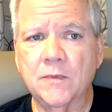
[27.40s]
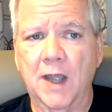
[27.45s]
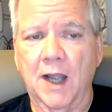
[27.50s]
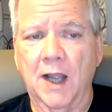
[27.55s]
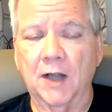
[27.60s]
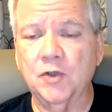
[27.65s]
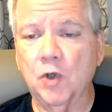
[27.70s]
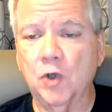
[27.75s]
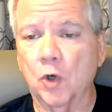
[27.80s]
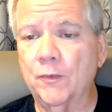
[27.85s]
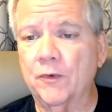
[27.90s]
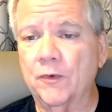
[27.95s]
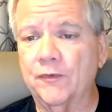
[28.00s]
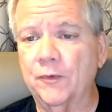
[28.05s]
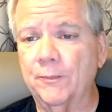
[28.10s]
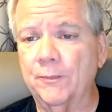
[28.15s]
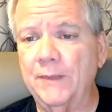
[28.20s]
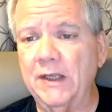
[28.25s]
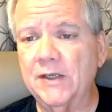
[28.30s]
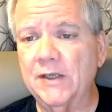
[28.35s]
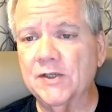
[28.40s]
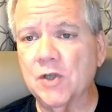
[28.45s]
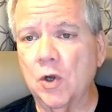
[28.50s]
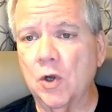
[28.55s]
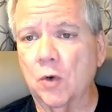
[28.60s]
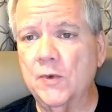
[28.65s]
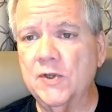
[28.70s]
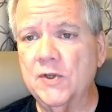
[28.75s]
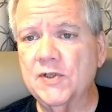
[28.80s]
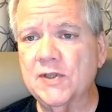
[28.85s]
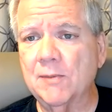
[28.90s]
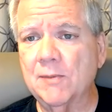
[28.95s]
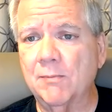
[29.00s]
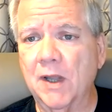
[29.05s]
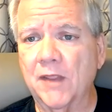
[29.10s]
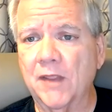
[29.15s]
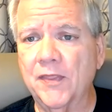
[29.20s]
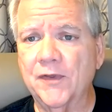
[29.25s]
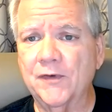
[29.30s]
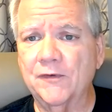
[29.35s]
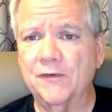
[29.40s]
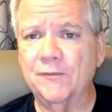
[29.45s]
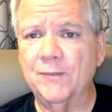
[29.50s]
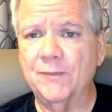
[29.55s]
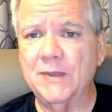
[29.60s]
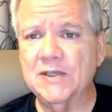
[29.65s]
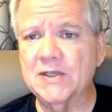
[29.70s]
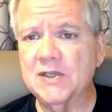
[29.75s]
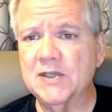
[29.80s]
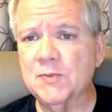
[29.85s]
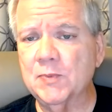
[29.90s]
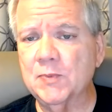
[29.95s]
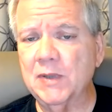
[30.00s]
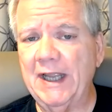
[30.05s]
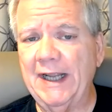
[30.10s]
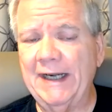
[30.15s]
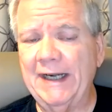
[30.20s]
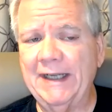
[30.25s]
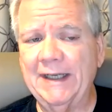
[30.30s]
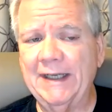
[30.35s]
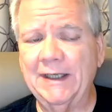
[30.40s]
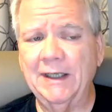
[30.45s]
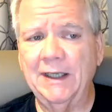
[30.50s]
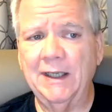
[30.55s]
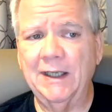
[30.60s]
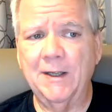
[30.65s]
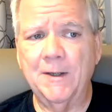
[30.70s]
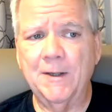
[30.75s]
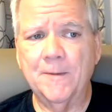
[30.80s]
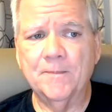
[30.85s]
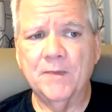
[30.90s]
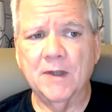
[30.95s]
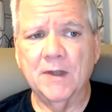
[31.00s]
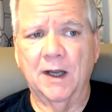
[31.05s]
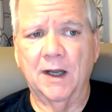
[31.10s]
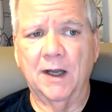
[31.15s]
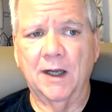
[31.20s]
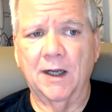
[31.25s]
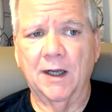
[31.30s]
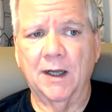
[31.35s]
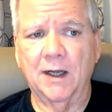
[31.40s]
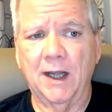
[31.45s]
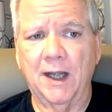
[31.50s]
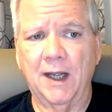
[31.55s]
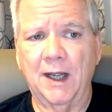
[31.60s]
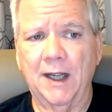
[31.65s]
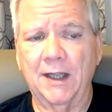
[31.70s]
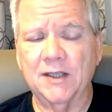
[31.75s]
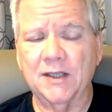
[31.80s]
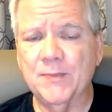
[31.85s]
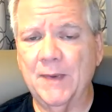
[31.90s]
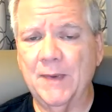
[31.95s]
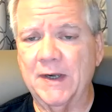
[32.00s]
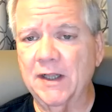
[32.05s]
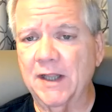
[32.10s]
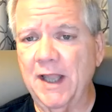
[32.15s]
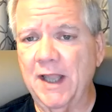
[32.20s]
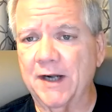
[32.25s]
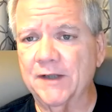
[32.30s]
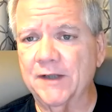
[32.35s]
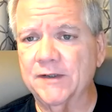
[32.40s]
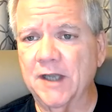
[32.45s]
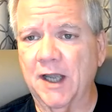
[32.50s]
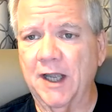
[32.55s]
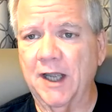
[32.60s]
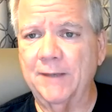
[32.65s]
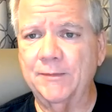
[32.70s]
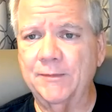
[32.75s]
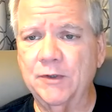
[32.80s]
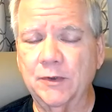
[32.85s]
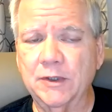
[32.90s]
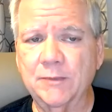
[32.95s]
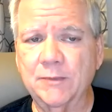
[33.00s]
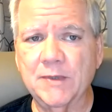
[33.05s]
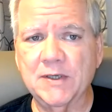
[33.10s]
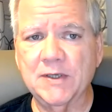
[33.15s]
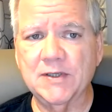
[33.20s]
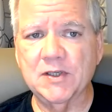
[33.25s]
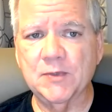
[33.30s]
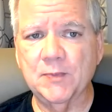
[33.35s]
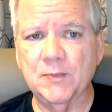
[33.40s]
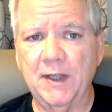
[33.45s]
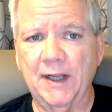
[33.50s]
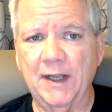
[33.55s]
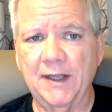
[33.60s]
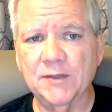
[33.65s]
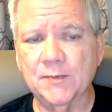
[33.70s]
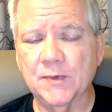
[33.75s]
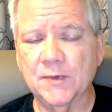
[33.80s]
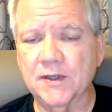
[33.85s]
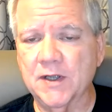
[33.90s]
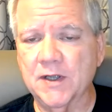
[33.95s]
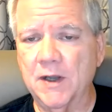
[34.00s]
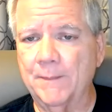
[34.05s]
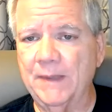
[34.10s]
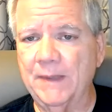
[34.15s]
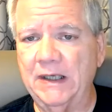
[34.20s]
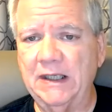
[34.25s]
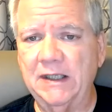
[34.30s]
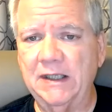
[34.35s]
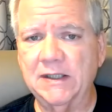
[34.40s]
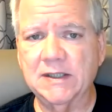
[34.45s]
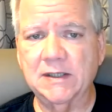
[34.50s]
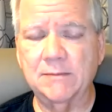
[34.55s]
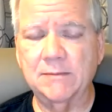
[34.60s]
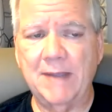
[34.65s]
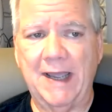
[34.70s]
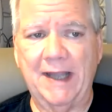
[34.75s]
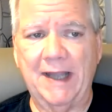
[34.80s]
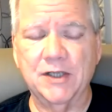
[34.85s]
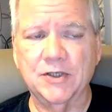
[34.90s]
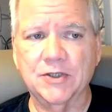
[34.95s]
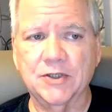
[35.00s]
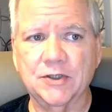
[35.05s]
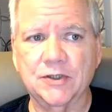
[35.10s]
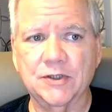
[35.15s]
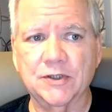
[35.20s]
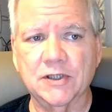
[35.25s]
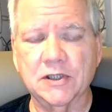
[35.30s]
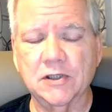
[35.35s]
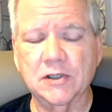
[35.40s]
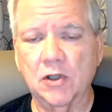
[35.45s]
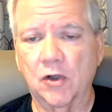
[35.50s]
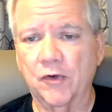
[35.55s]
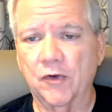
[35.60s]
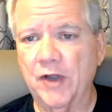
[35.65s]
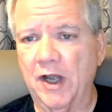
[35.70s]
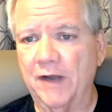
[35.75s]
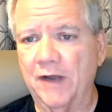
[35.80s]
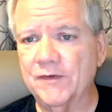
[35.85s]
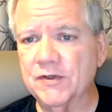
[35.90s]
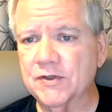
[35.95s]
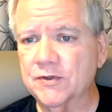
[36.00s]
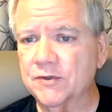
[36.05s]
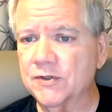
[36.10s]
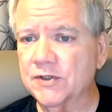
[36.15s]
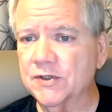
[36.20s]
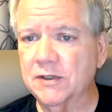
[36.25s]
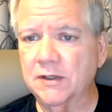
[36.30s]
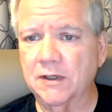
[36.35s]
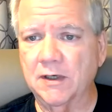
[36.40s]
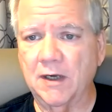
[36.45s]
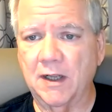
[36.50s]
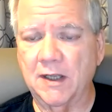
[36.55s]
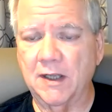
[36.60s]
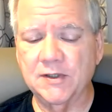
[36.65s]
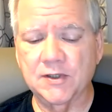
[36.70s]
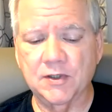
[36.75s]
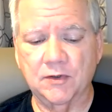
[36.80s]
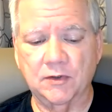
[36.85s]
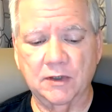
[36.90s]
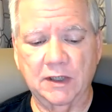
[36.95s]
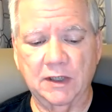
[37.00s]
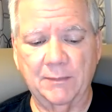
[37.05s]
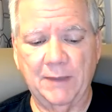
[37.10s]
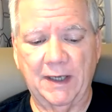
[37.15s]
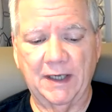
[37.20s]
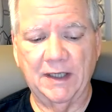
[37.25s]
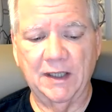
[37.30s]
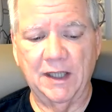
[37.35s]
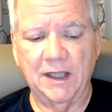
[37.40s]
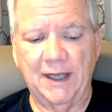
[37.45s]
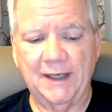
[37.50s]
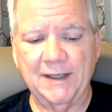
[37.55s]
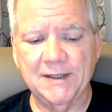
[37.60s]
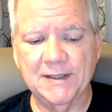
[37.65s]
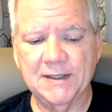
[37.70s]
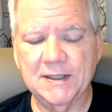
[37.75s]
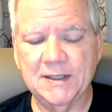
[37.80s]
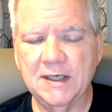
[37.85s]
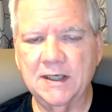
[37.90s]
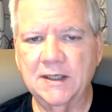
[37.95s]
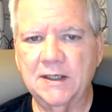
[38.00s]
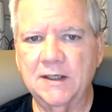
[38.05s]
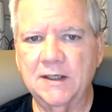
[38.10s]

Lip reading: October for me is always the month of business planning. I spend a lot of time doing business plans with companies and managers and loan officers and certainly my clients.